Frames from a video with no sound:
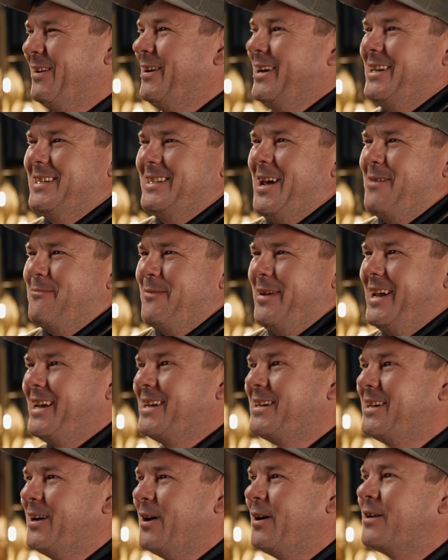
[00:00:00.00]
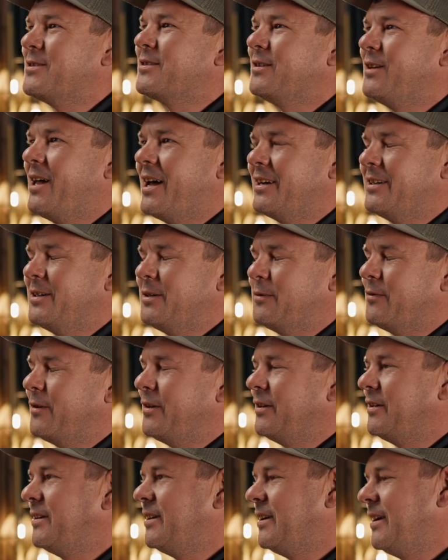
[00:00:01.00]
what, does that mean? Yep. You know, there's a lot of
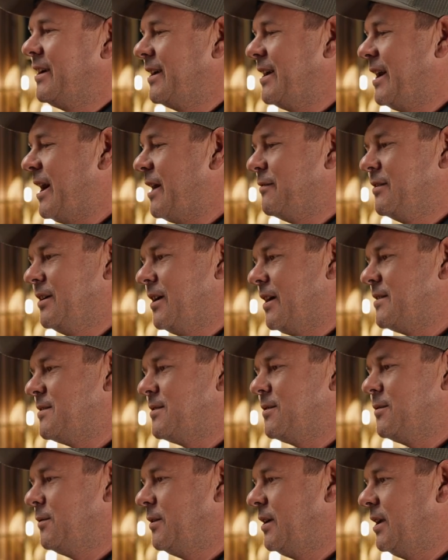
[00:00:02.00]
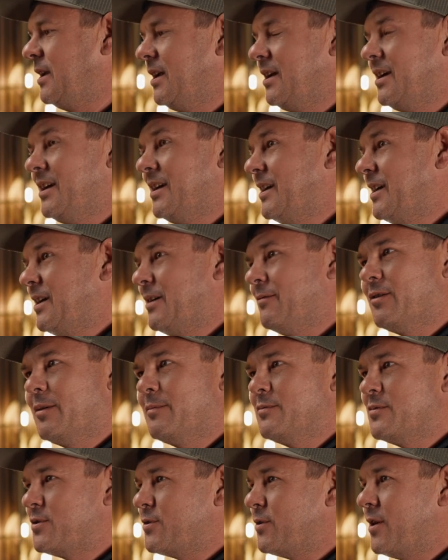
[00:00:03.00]
different uh, caveats to it
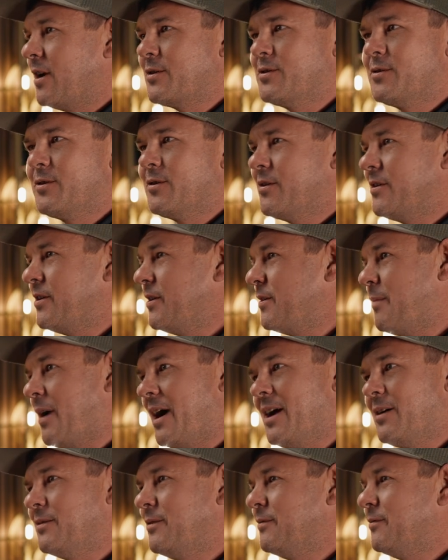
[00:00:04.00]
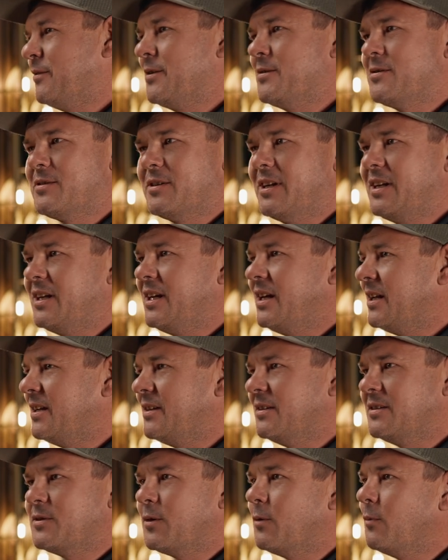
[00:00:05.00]
from structure to biodiversity.
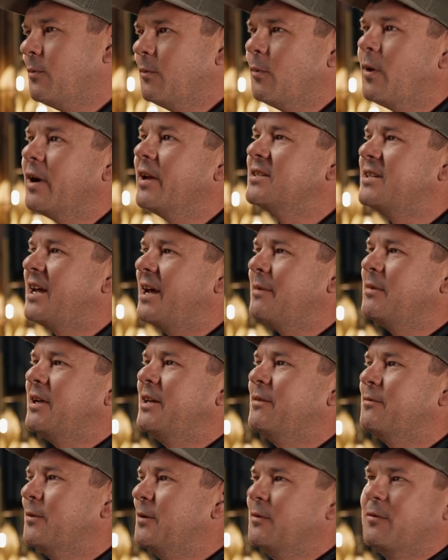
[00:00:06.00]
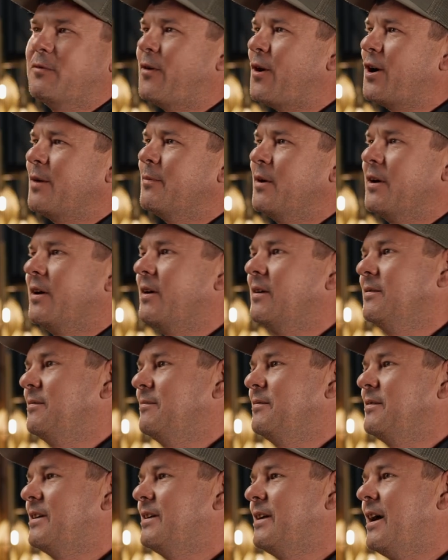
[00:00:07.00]
And so, what does that mean for the farmer
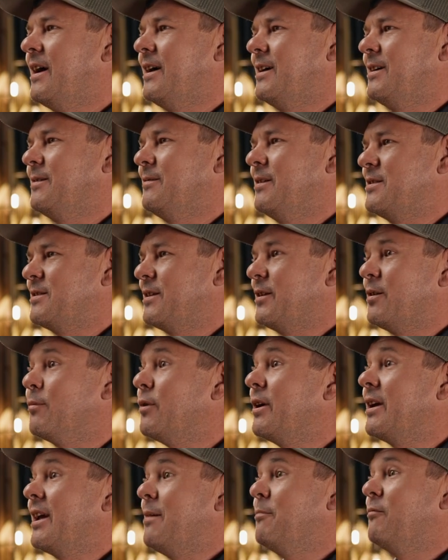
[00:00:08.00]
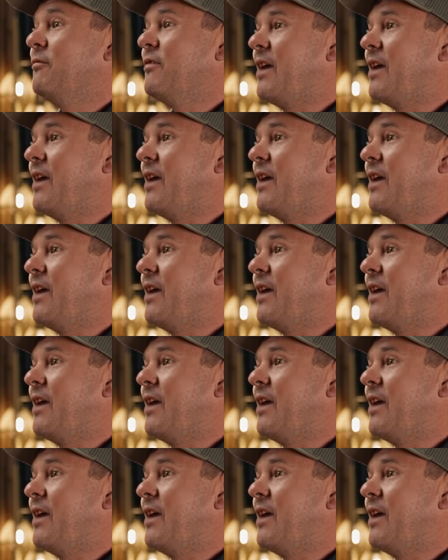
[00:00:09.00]
uh, that's going to bring him